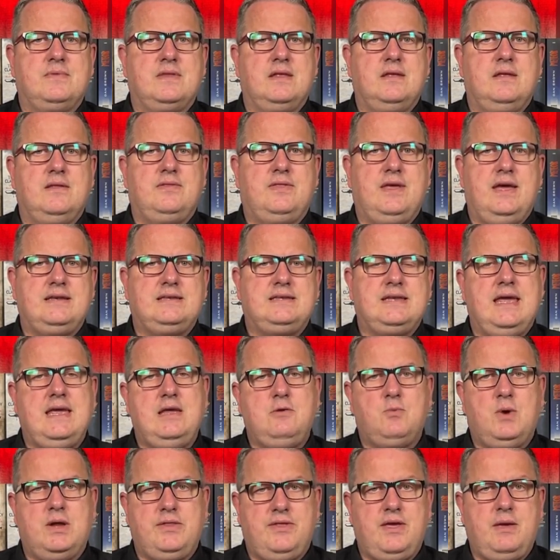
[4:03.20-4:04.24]
that day
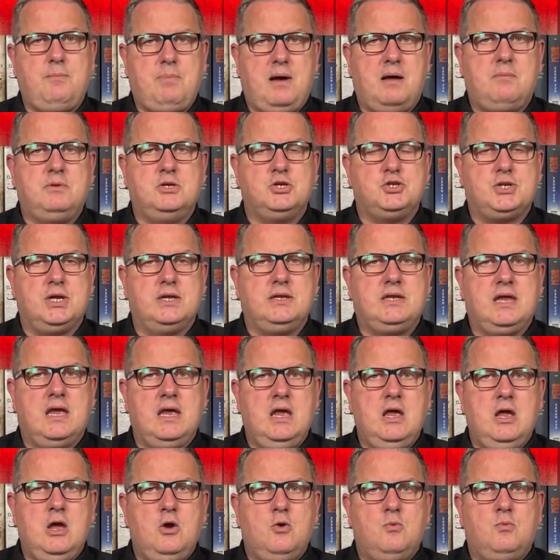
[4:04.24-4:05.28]
when they published it,
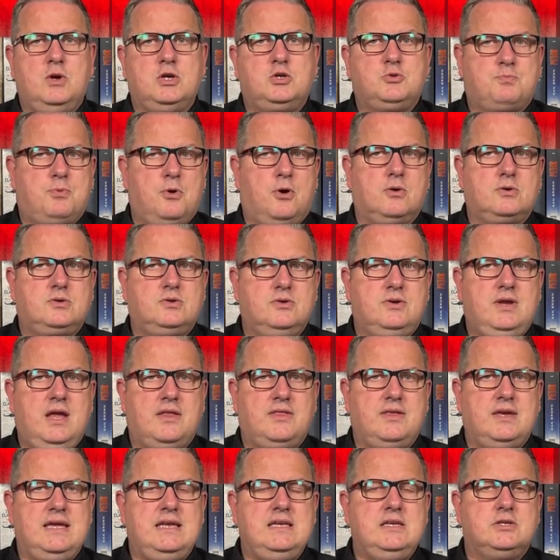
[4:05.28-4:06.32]
which brought
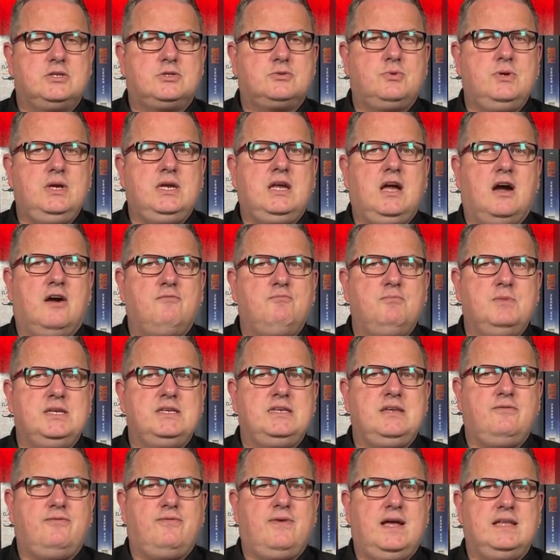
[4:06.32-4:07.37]
together industry, government,
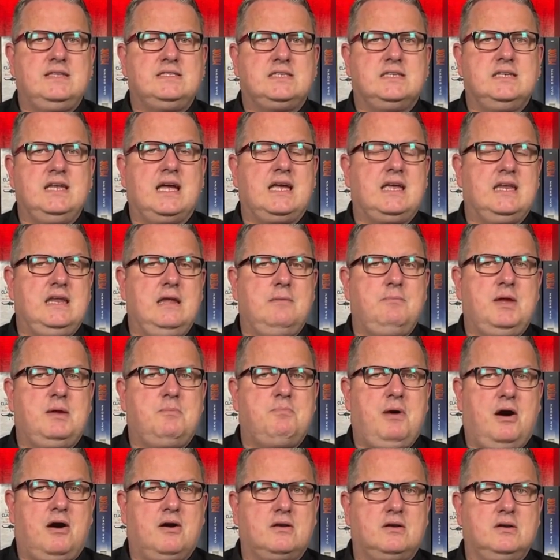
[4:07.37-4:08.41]
defence and academic
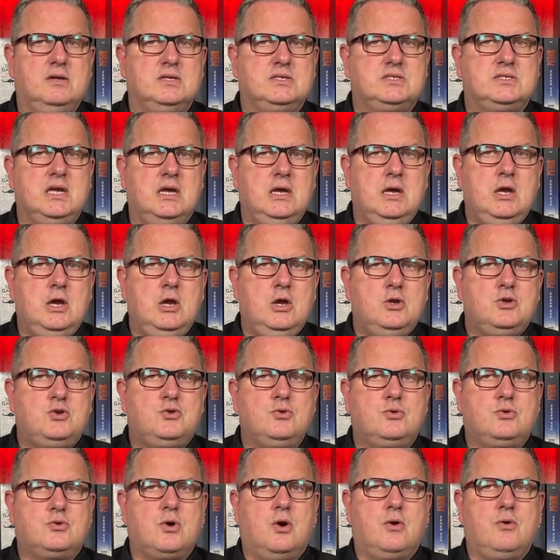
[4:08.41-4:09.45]
partners
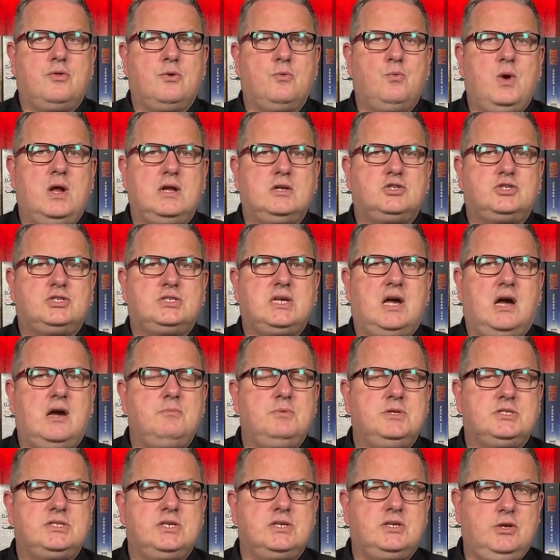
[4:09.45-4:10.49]
to grow the Welsh
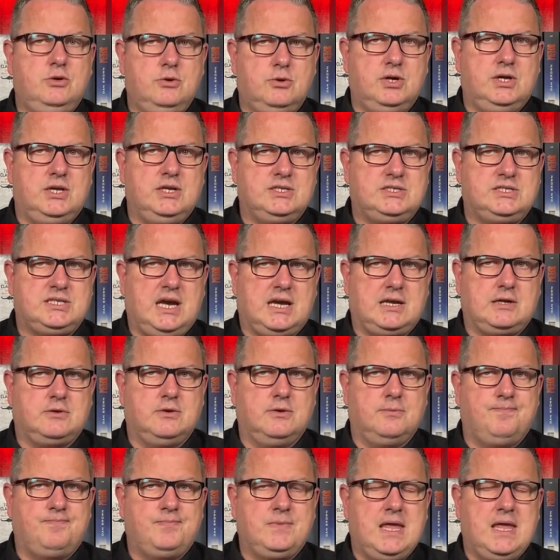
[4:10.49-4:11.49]
cybersecurity sector.